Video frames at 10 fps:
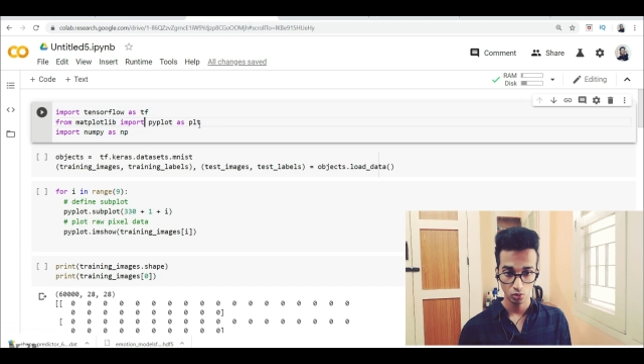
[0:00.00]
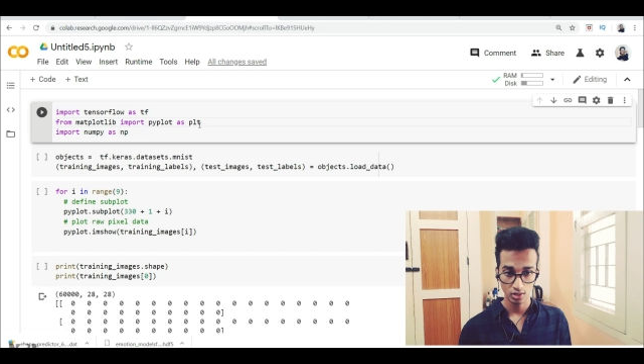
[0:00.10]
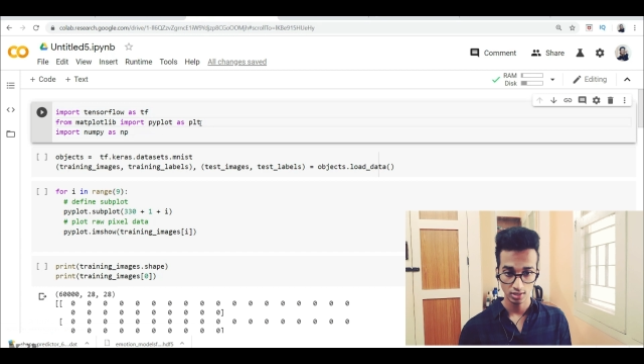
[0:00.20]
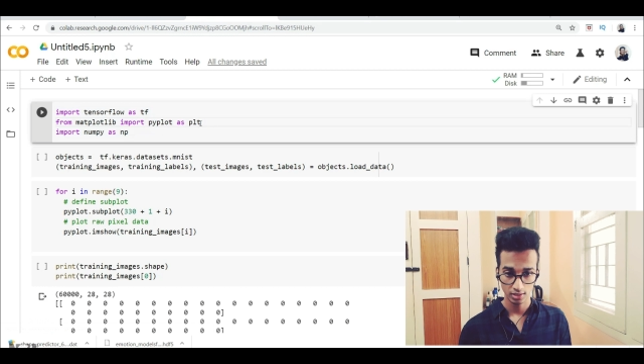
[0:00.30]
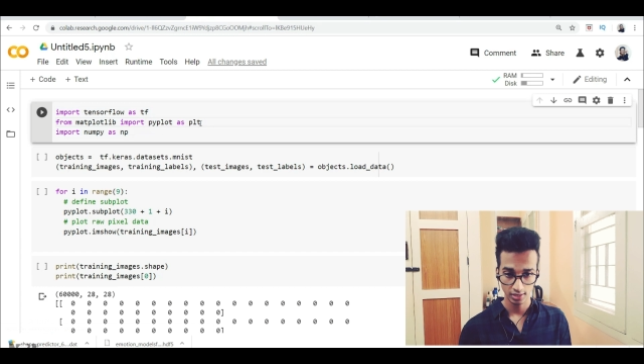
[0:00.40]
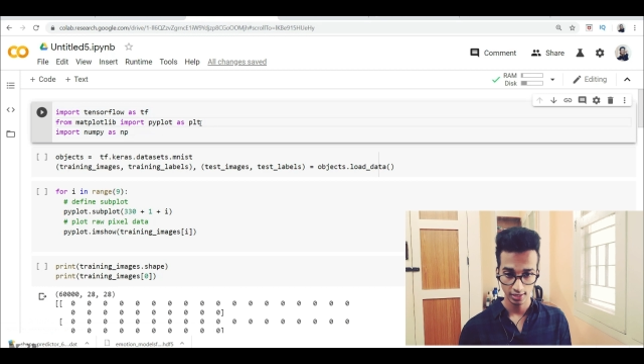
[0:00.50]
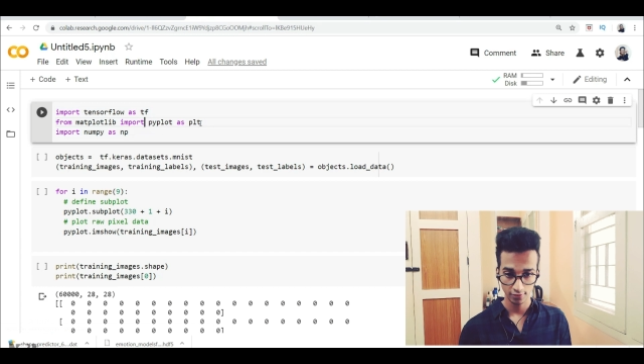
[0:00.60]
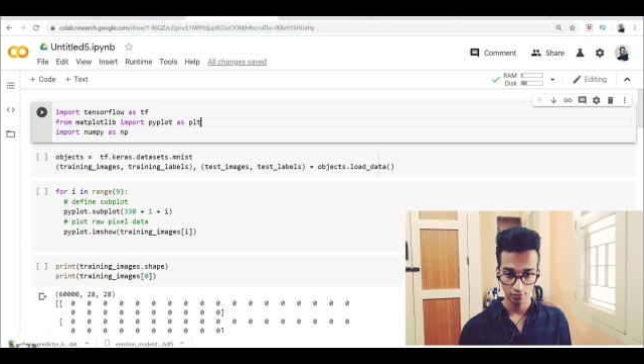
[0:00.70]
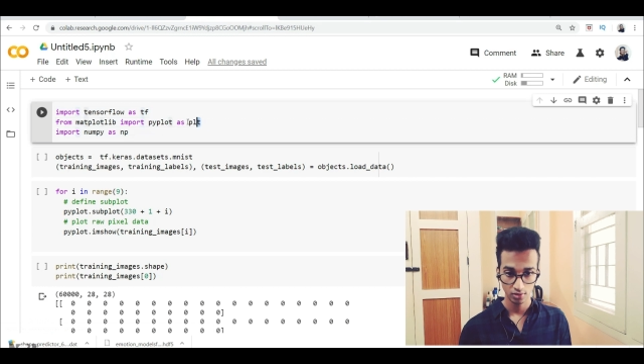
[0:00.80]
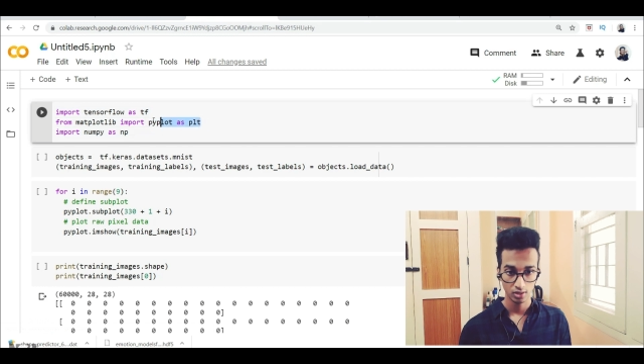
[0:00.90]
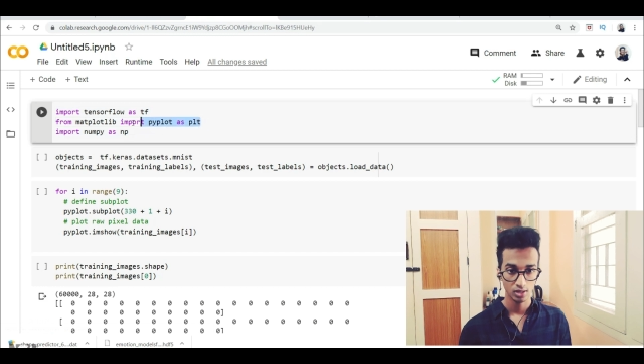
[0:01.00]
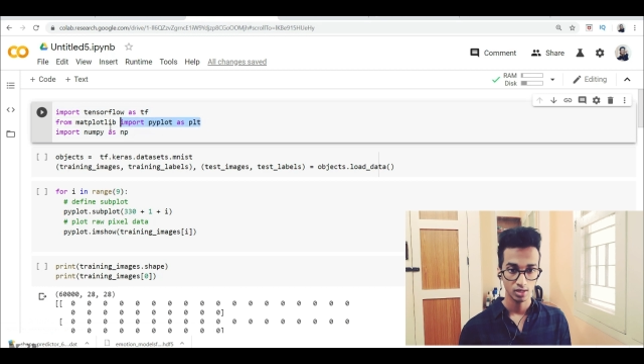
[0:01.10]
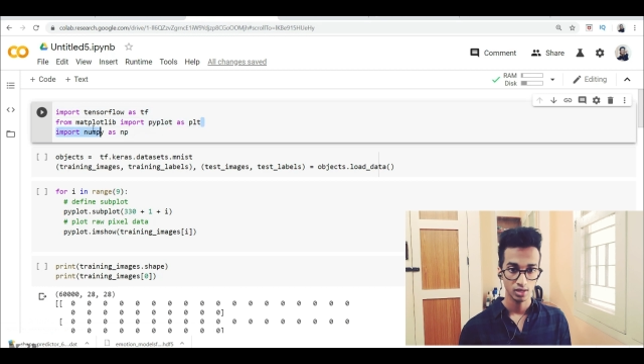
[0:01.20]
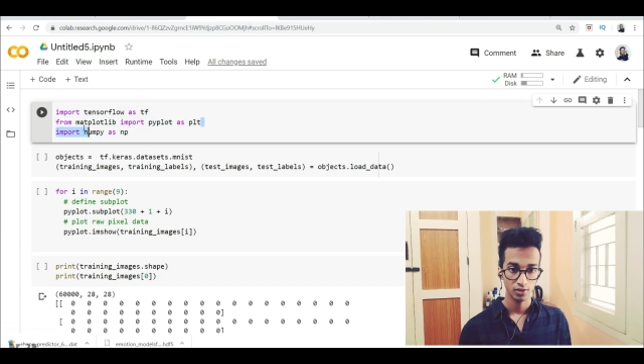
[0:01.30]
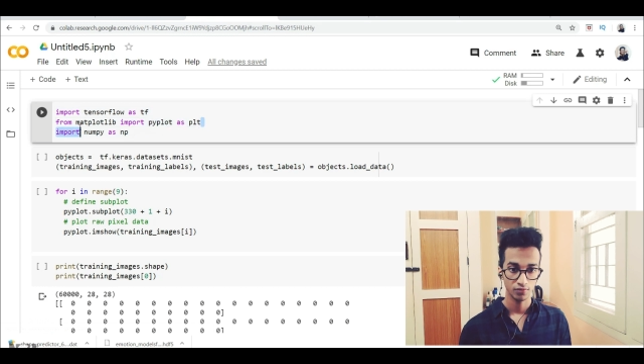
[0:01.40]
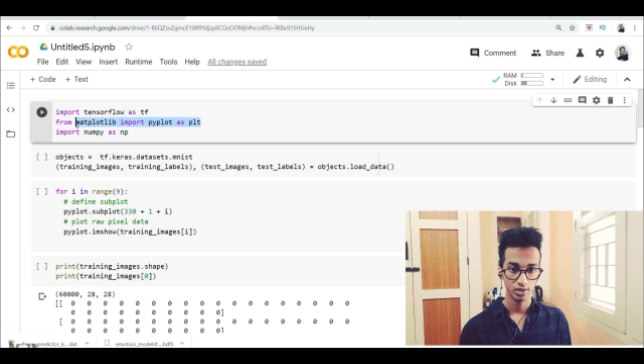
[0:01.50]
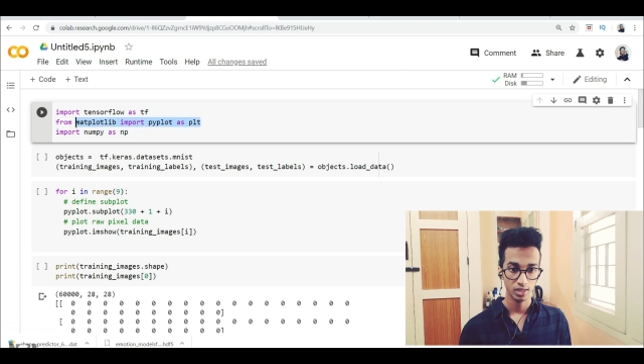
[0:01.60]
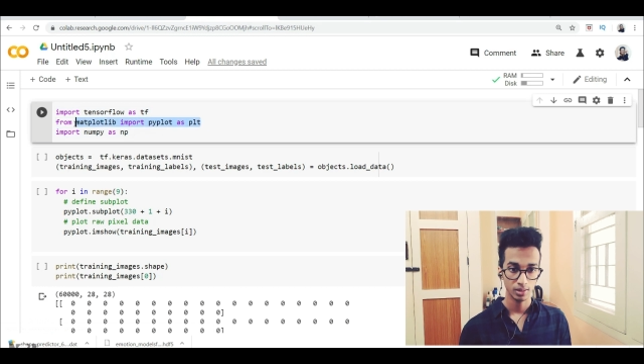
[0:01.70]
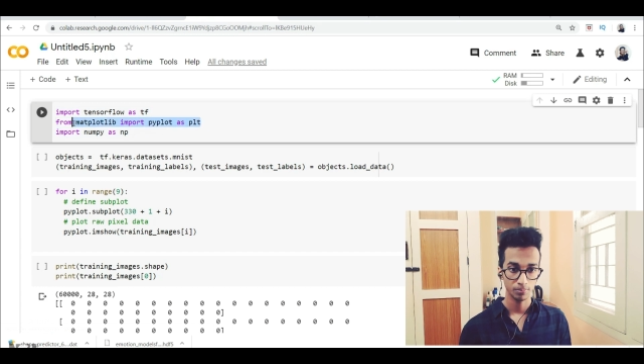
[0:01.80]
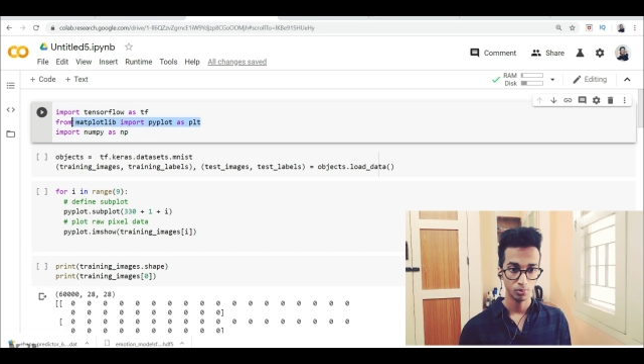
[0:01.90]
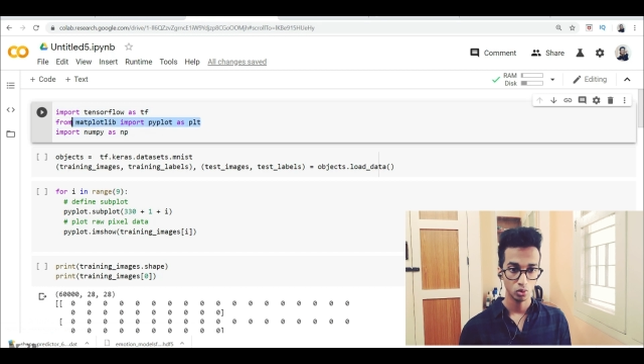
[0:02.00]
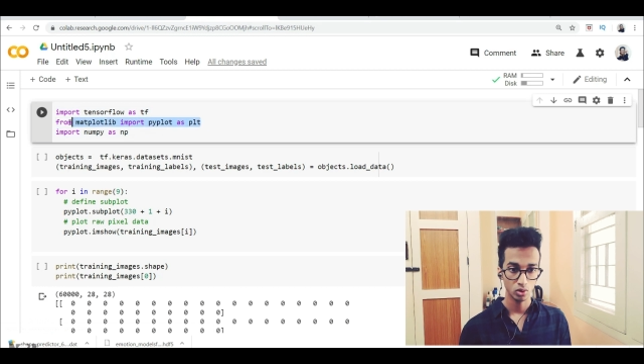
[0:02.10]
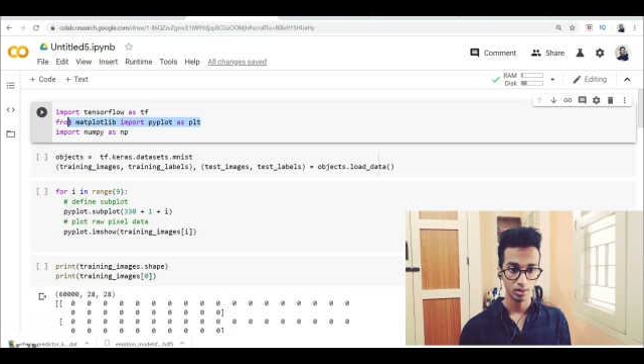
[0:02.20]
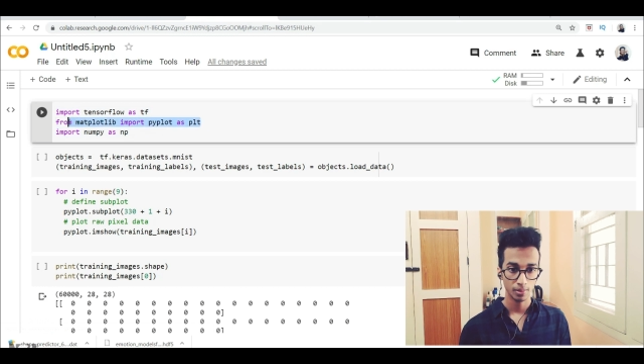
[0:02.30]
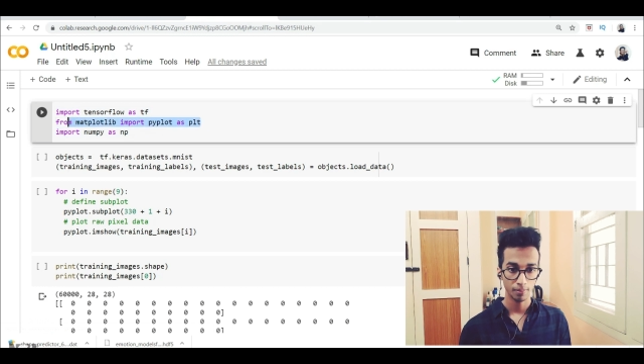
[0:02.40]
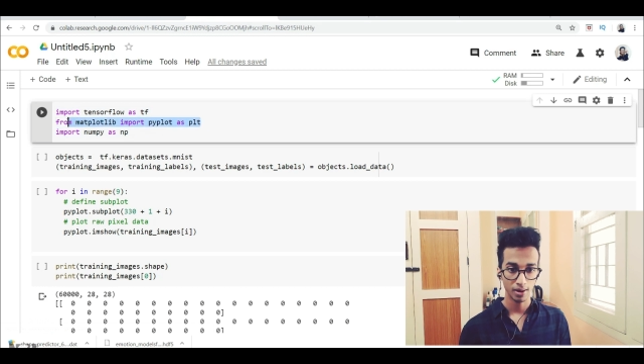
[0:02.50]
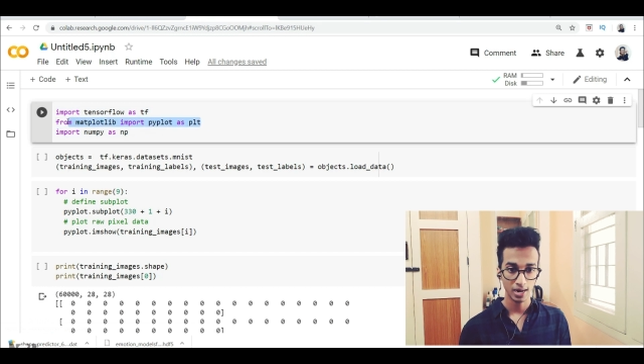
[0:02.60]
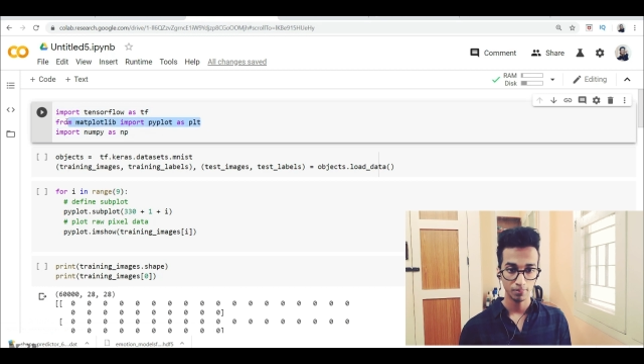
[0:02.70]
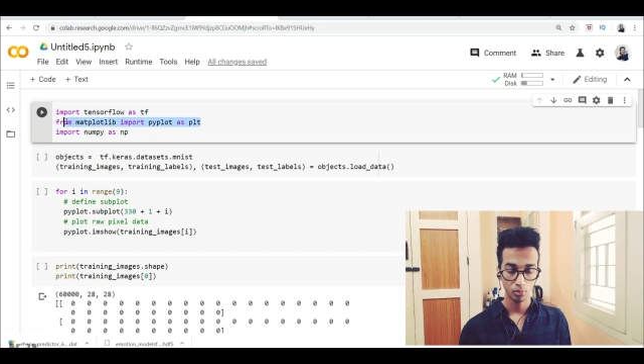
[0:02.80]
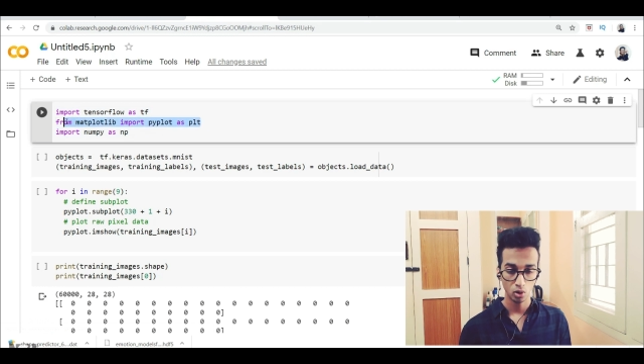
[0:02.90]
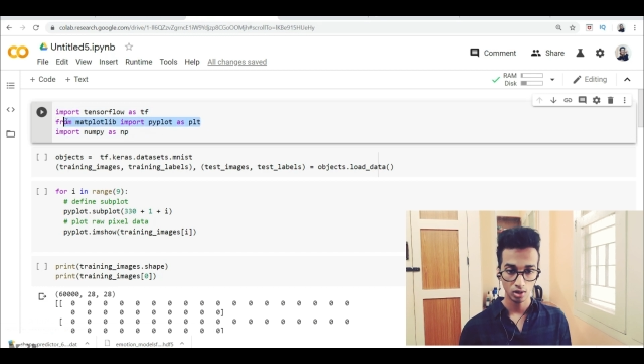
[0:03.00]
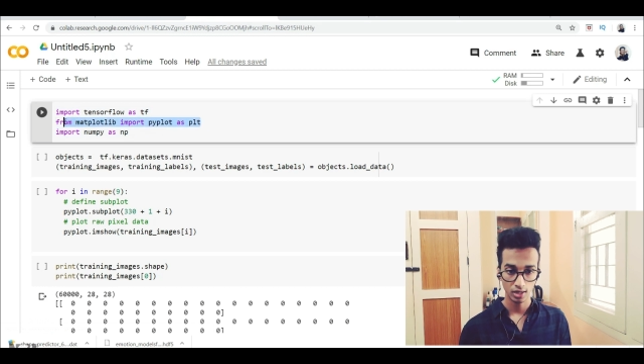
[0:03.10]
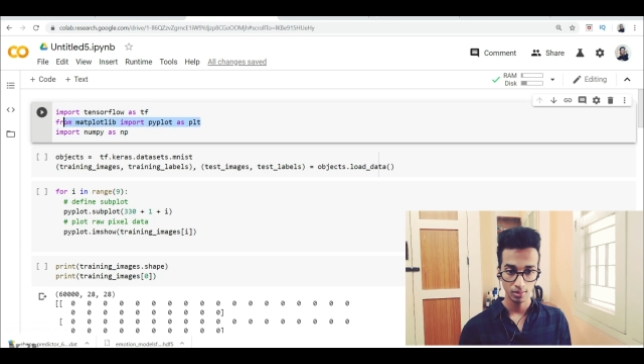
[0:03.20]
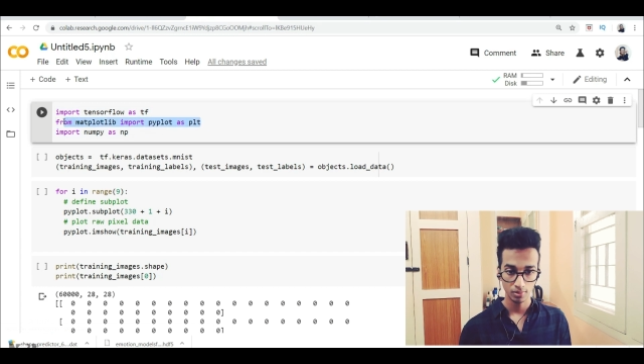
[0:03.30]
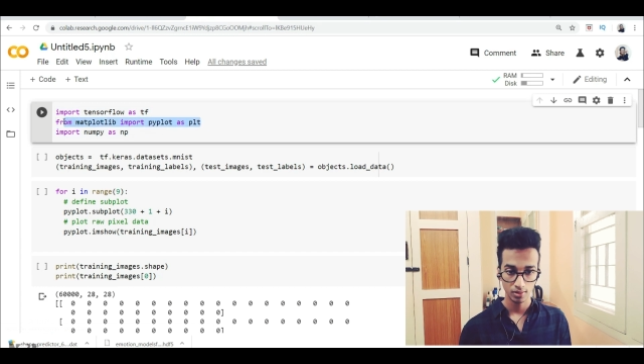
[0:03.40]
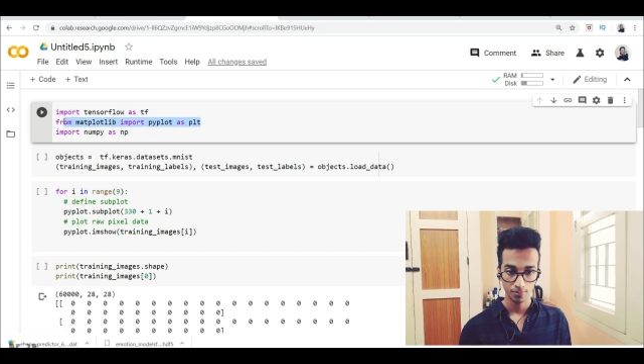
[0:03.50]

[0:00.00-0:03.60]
as TF. We import matplotlib,